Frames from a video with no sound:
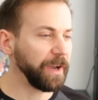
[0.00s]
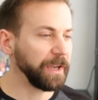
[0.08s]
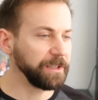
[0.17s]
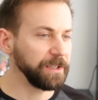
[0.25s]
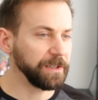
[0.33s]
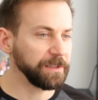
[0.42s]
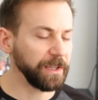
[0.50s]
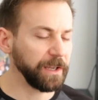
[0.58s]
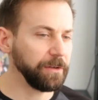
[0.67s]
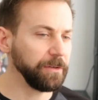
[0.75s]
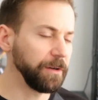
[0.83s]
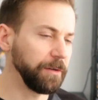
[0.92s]
ideas
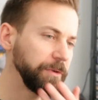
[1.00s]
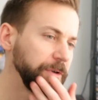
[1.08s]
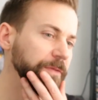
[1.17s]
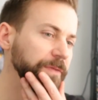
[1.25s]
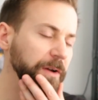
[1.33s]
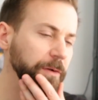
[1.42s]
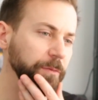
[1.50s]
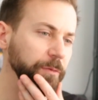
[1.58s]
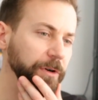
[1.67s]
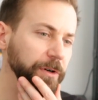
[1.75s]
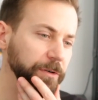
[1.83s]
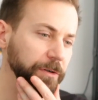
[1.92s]
like, I wonder if that would
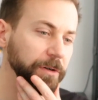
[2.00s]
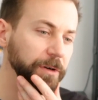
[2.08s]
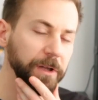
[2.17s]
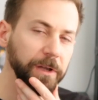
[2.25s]
work, or